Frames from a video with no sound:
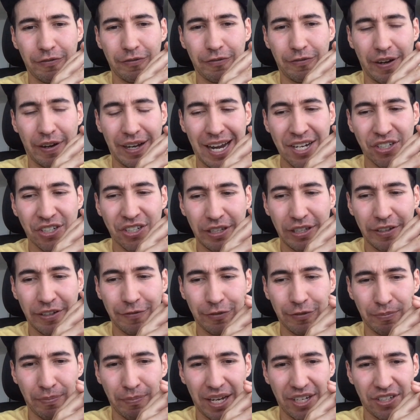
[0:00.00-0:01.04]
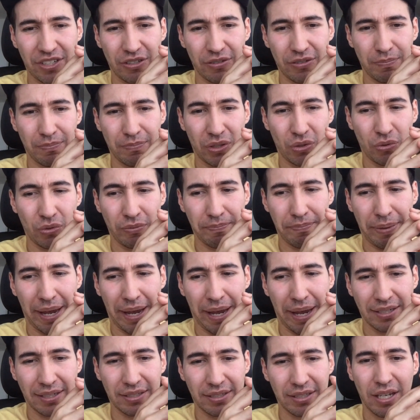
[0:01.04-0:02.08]
of financial information
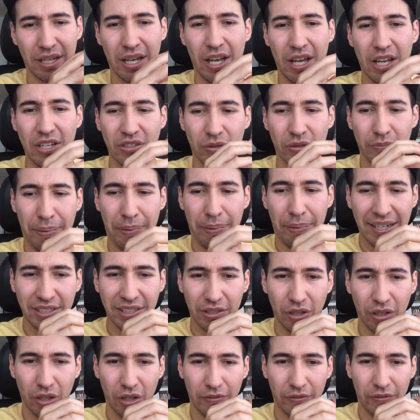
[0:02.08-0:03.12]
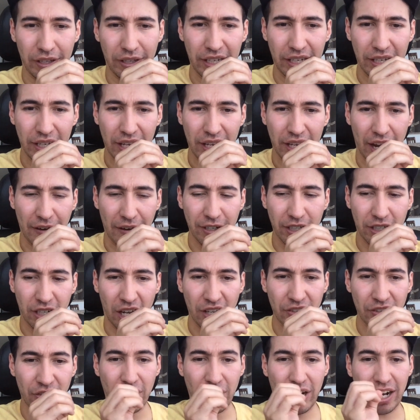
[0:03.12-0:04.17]
between banks. So banks globally,
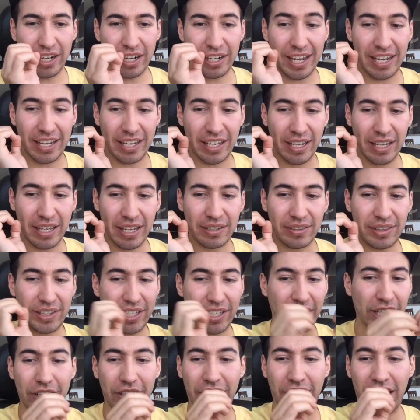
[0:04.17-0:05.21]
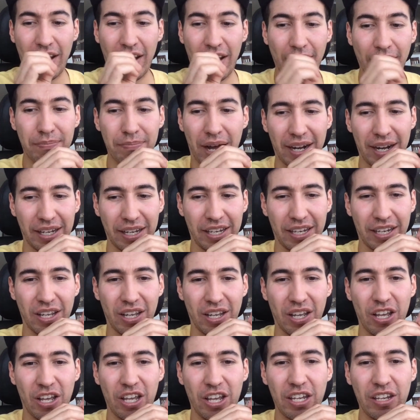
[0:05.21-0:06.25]
every country are like telling
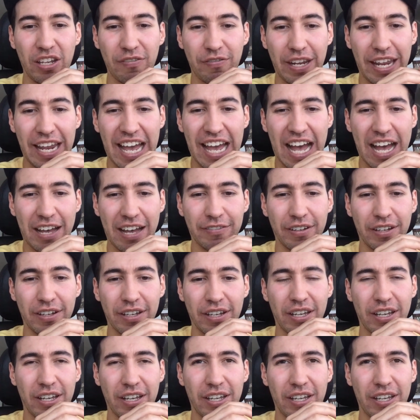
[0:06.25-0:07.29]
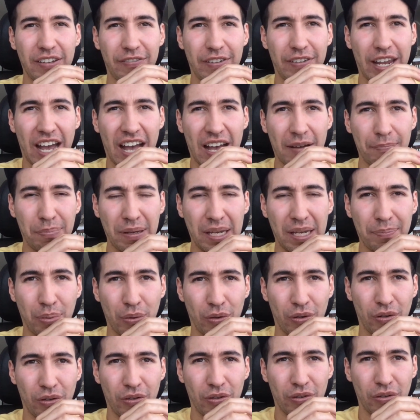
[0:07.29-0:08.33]
everybody if they have
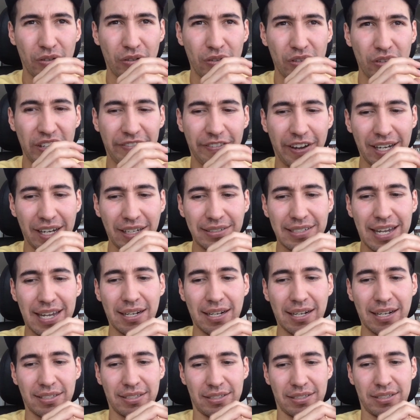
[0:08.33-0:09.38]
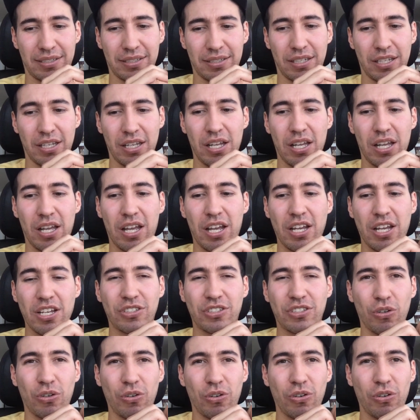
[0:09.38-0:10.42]
people evading taxes.
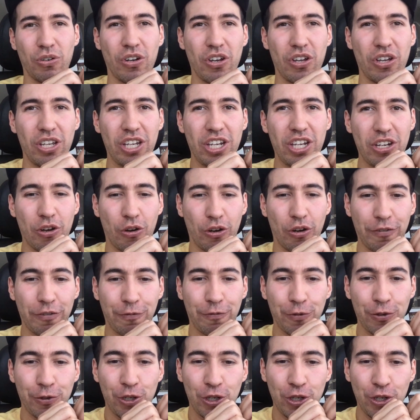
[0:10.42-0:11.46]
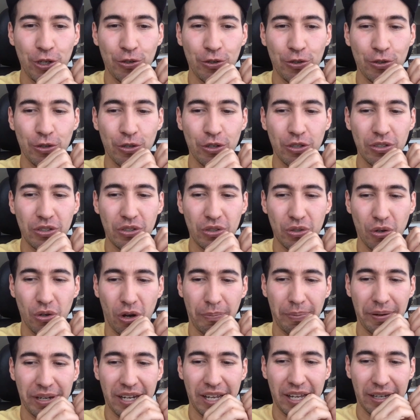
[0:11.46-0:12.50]
So in order for you
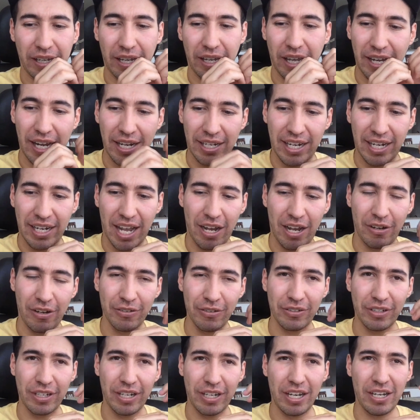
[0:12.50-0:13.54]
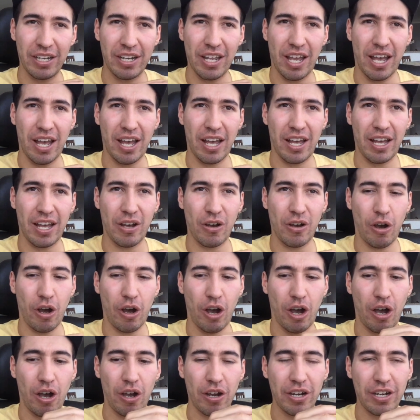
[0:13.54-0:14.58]
to open an account
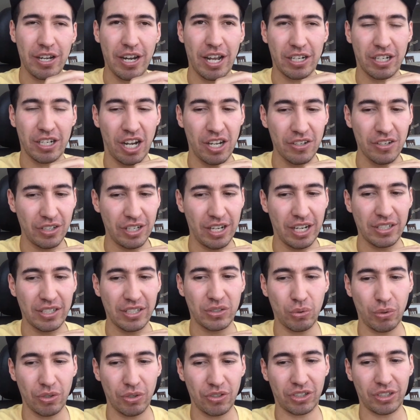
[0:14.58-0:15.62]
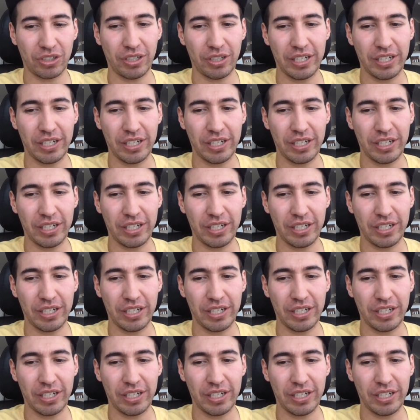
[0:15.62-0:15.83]
in a country like